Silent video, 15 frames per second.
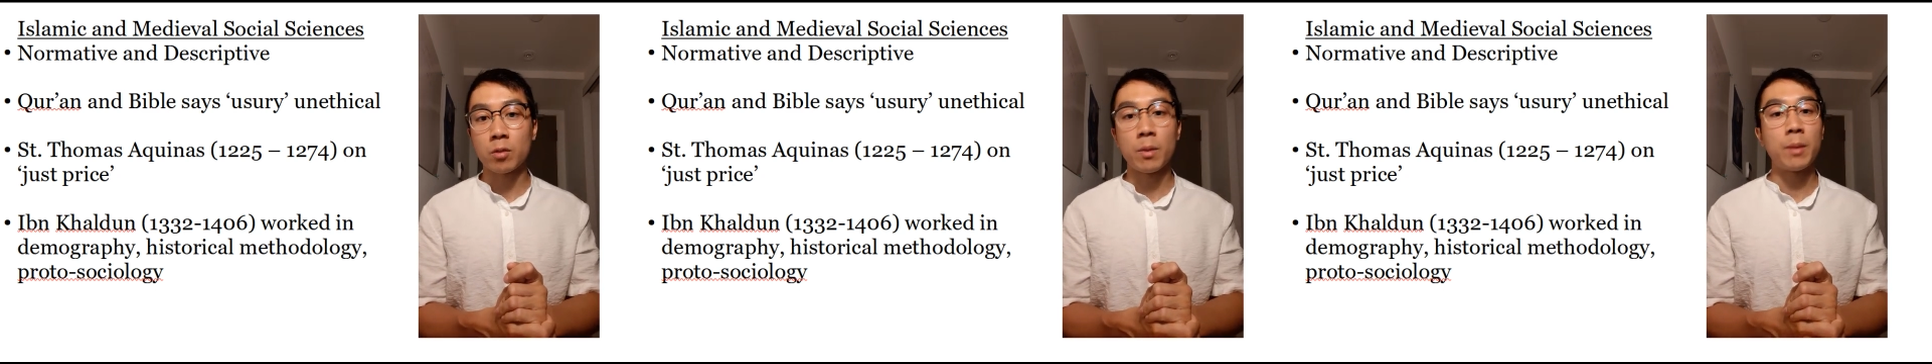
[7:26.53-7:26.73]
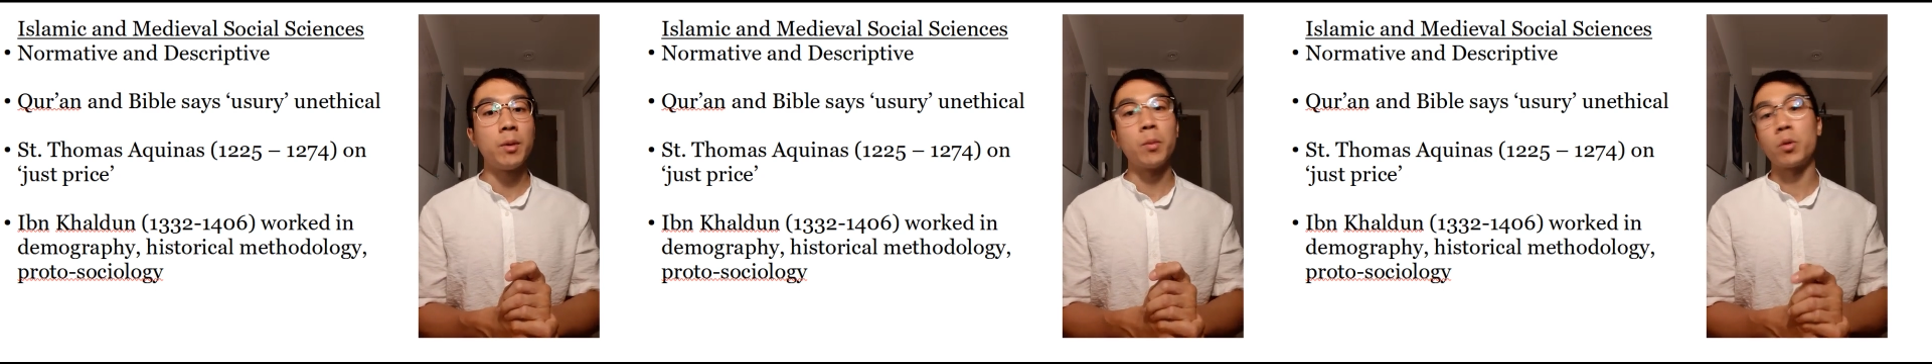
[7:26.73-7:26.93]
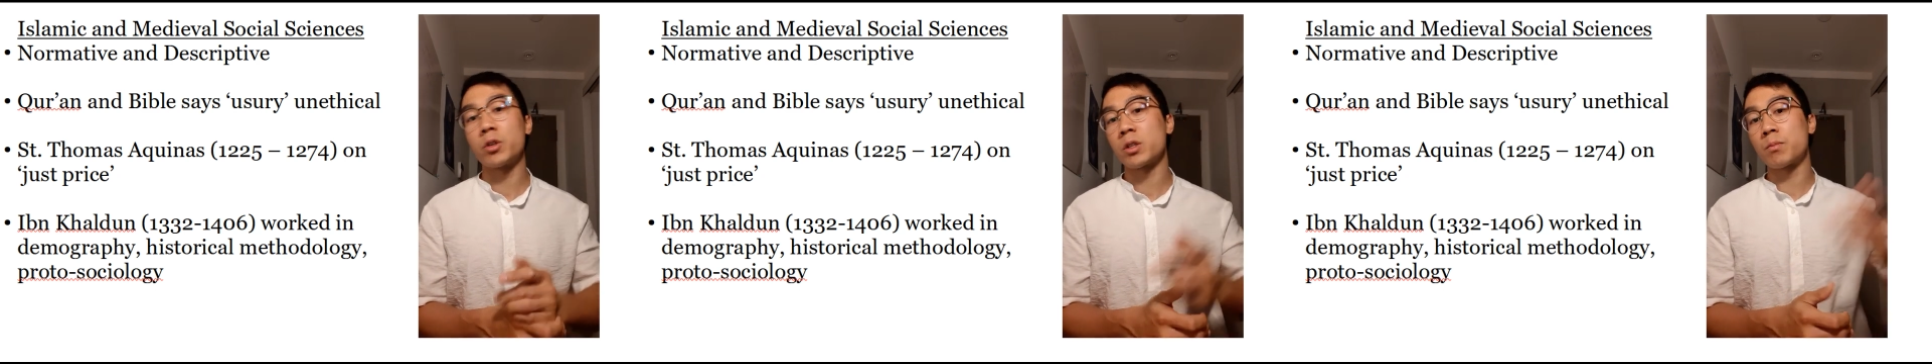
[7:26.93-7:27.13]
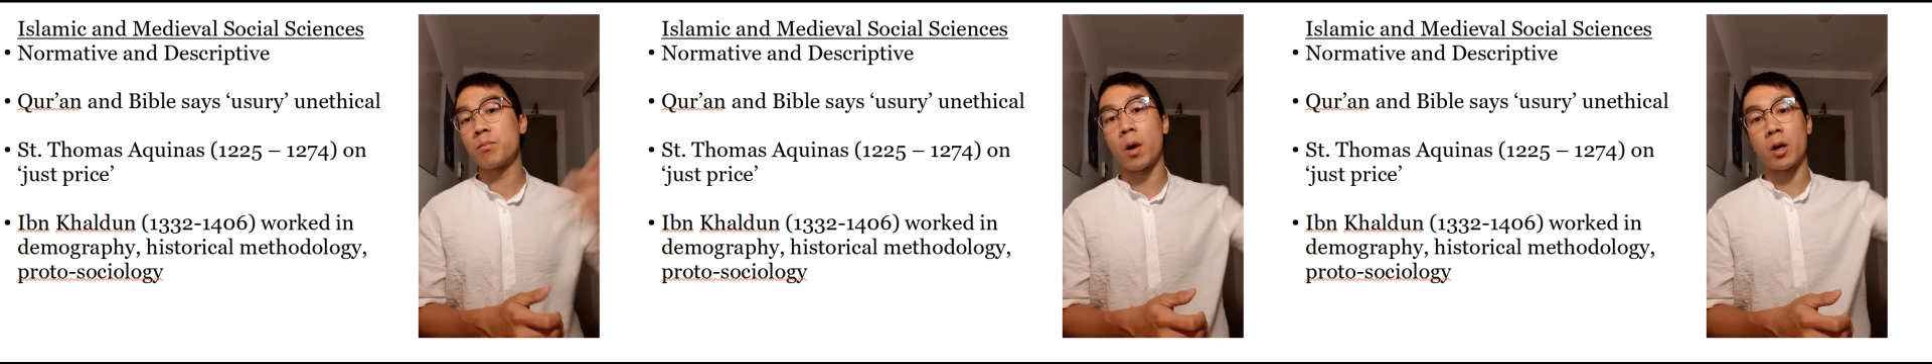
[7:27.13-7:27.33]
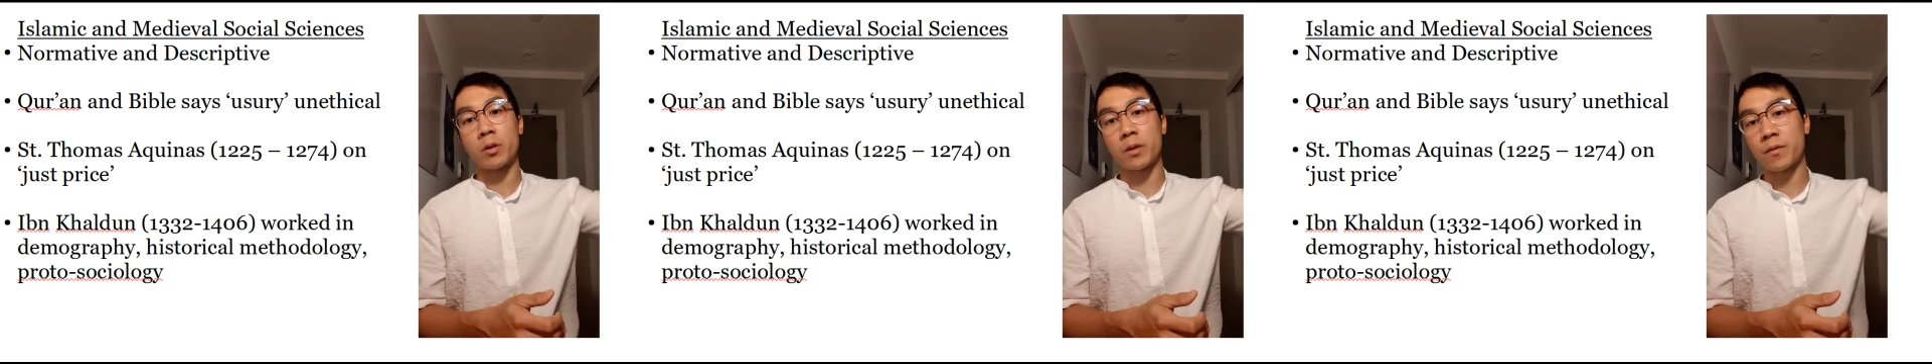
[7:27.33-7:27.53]
or maybe we're
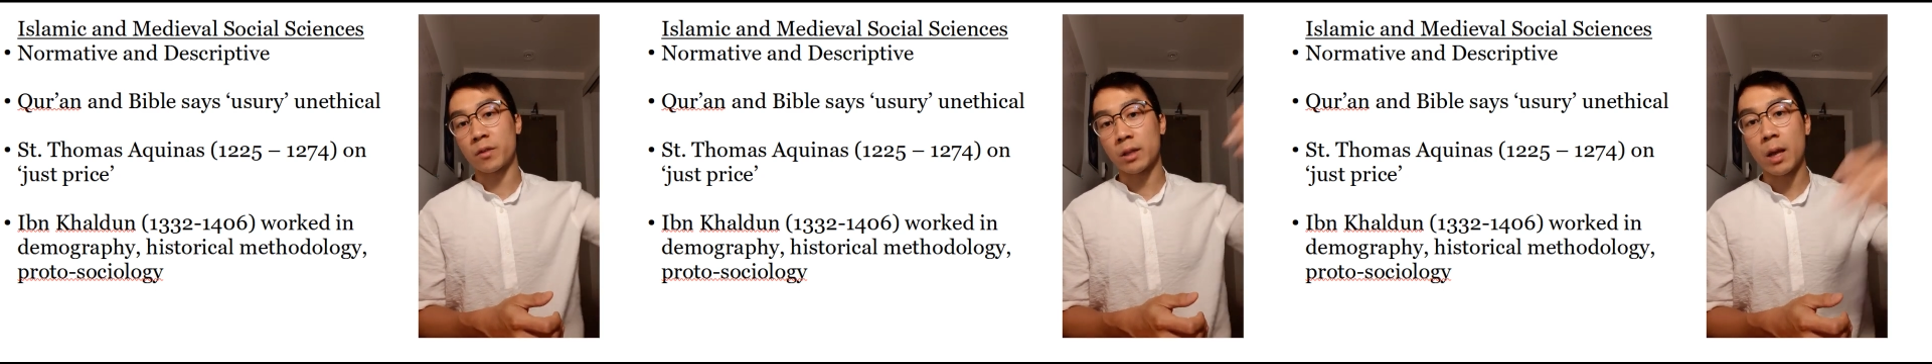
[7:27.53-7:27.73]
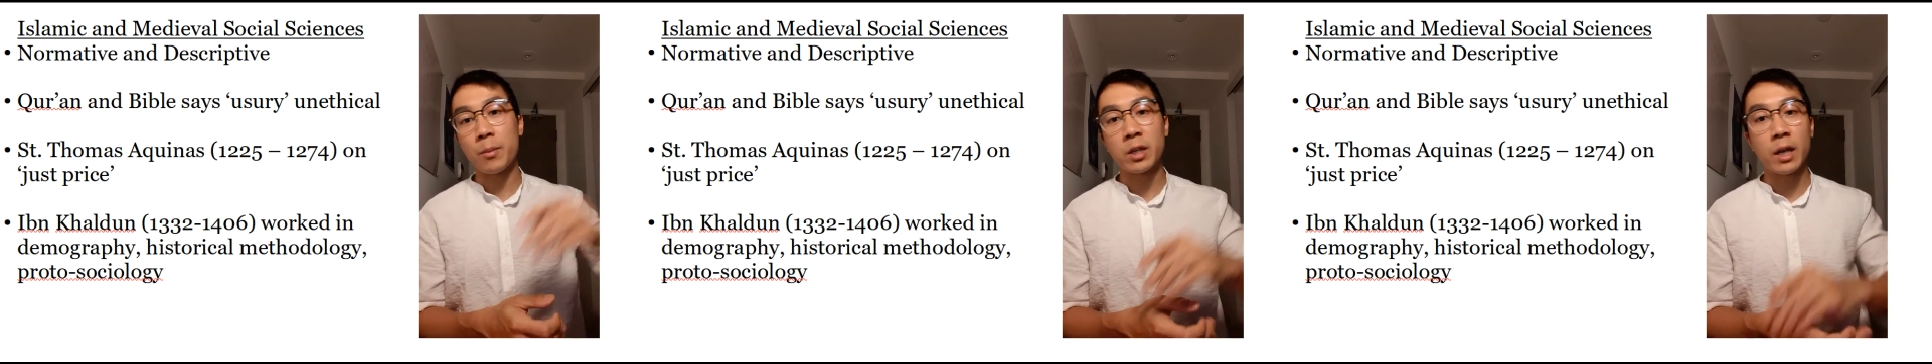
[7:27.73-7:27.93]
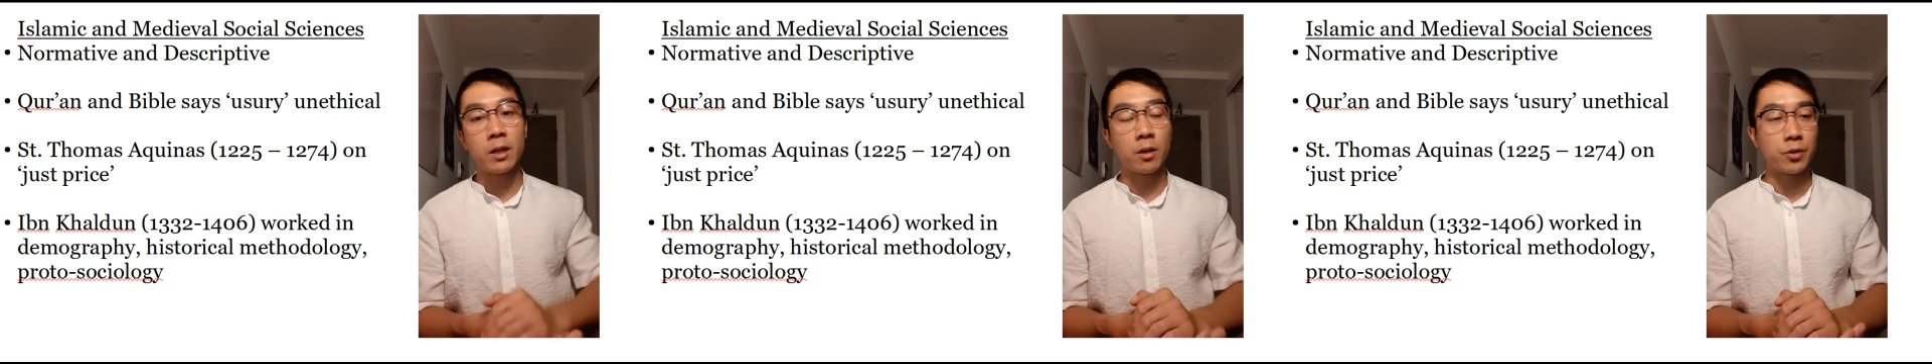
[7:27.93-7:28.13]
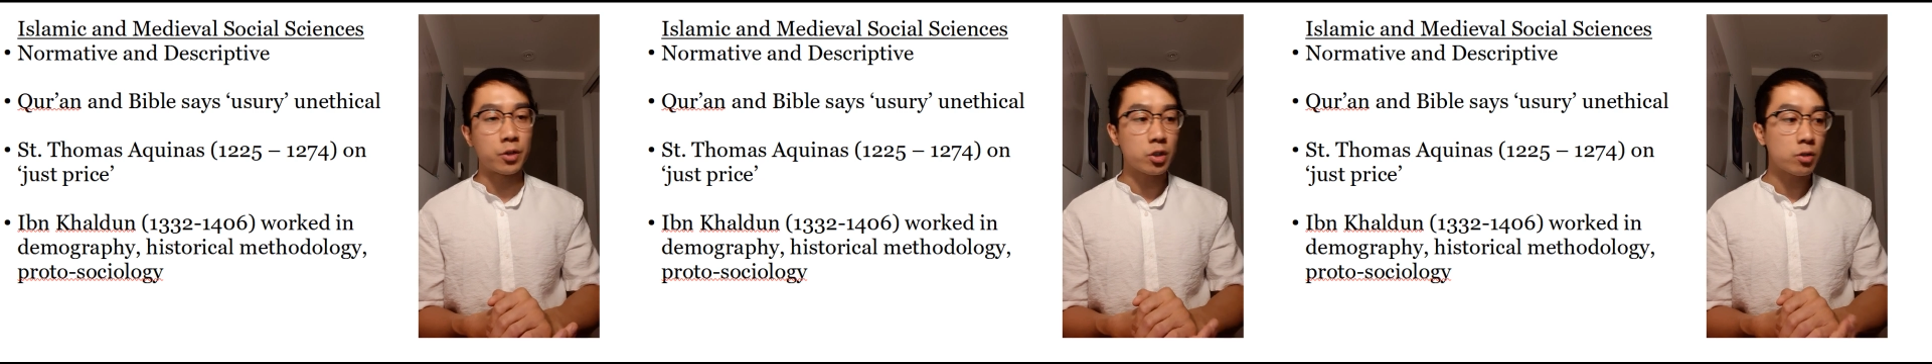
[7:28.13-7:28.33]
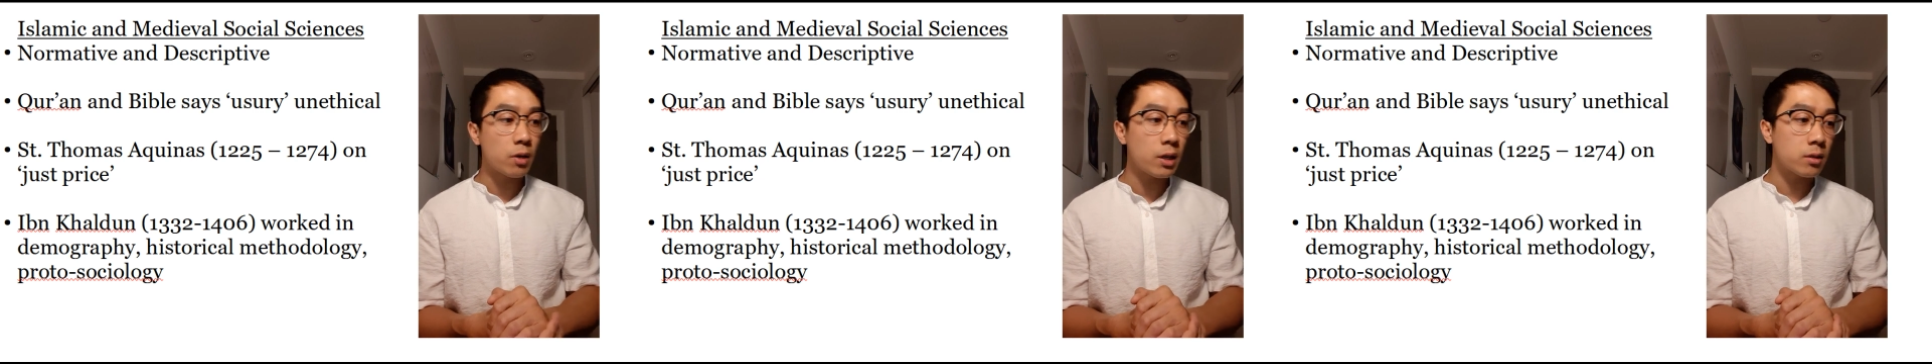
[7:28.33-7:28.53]
just bartering for lemonade on
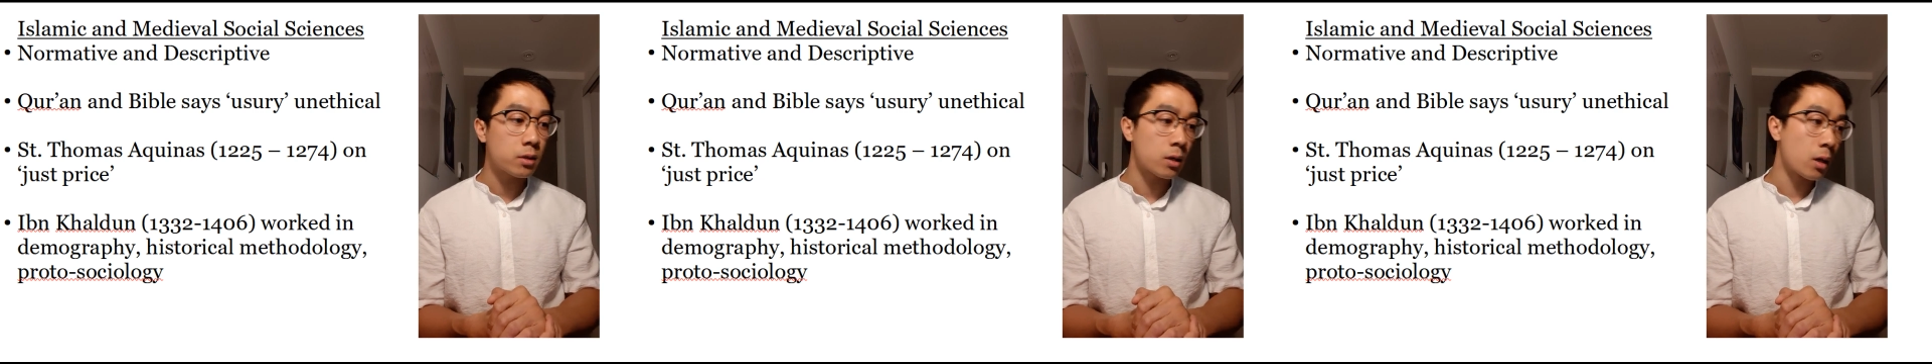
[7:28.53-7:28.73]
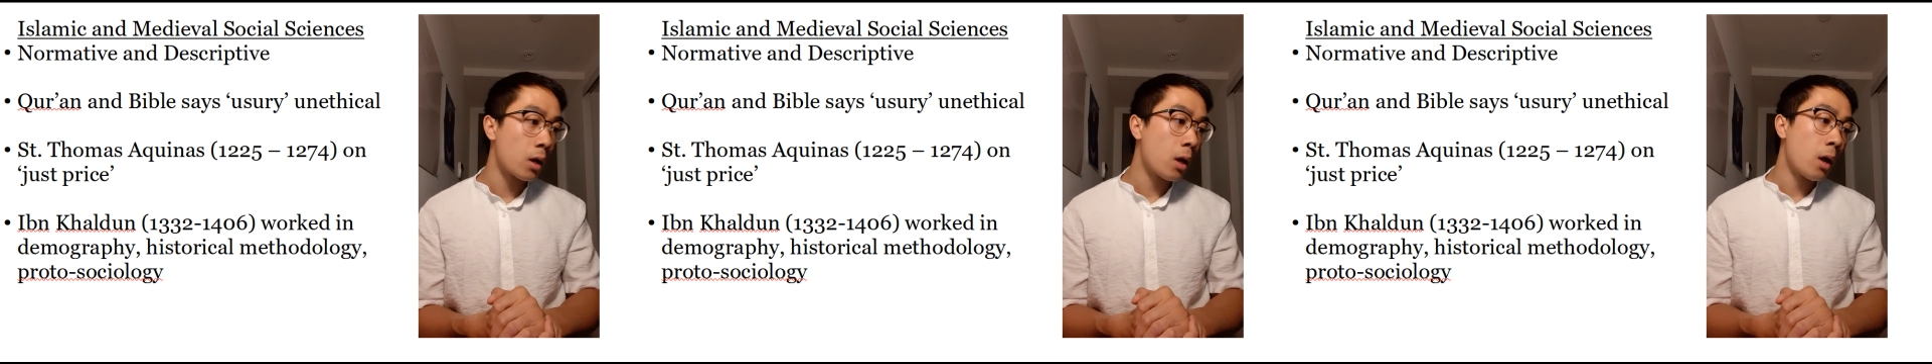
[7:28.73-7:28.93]
the streets,